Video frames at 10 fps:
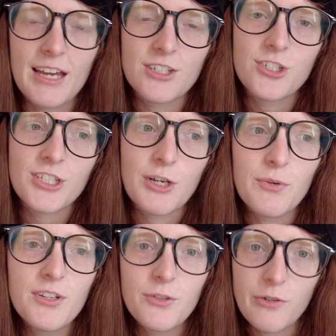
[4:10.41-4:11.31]
Actually,
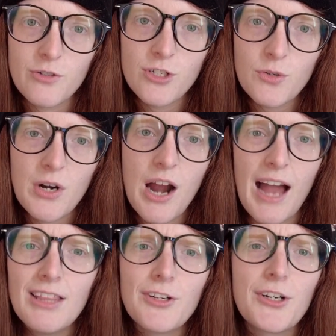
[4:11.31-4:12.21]
going to the grocery store,
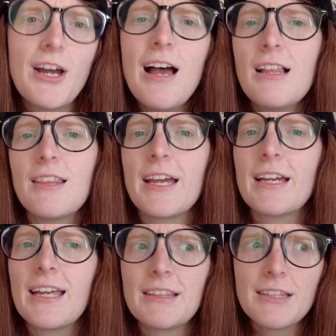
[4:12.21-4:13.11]
I learn
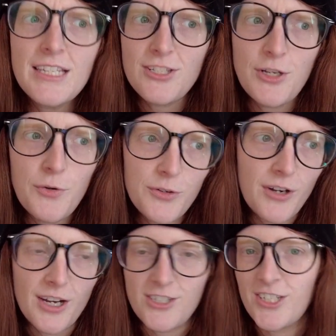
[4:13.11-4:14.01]
like at least 2 new
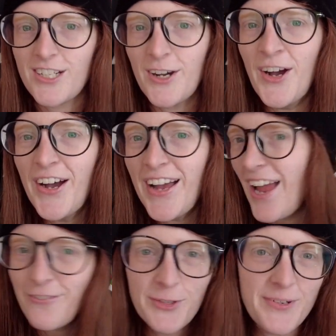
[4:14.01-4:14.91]
kanji
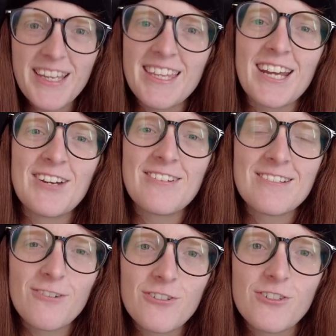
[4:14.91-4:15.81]
every week that I go to
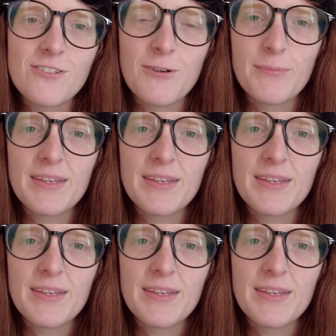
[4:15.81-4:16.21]
the grocery store